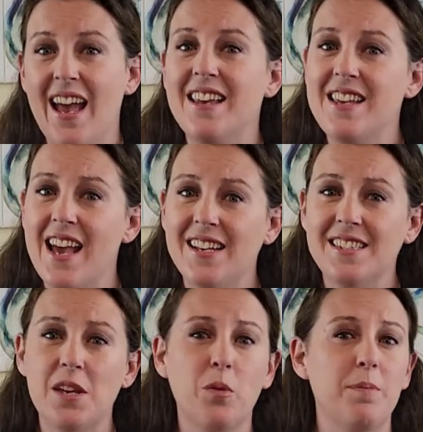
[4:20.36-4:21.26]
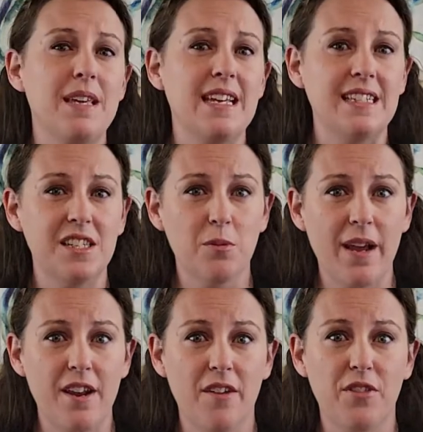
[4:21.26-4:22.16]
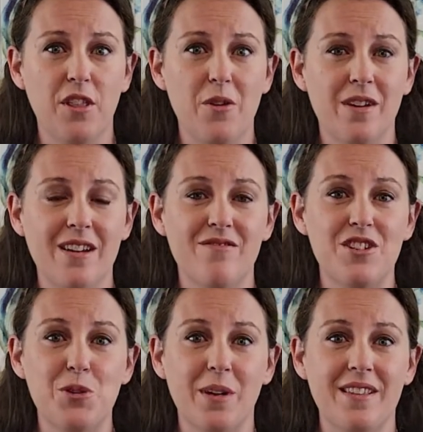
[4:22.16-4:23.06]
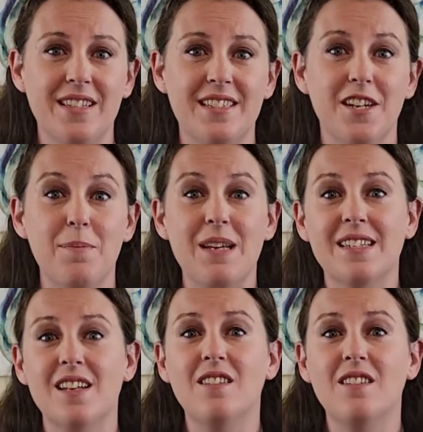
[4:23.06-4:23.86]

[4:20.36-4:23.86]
And yes, it would be easy to write off the lower inventory this year because